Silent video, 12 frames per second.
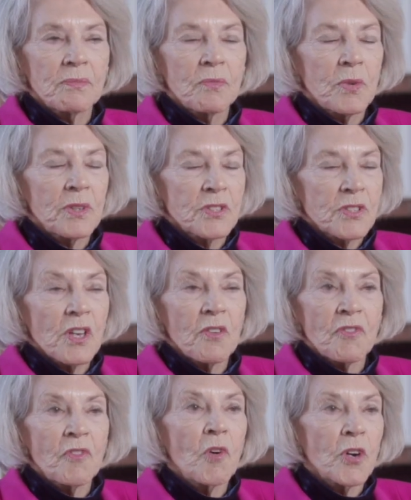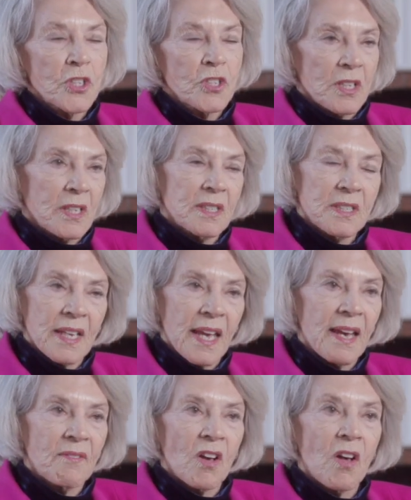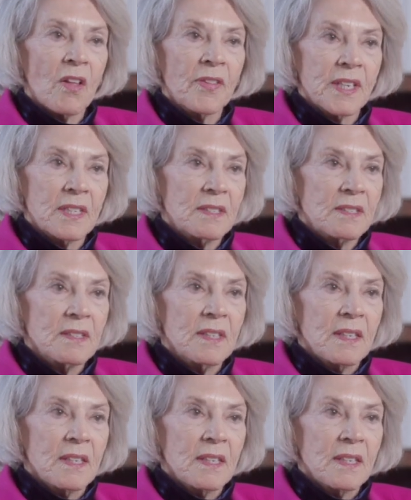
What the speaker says: We're so fortunate to have all these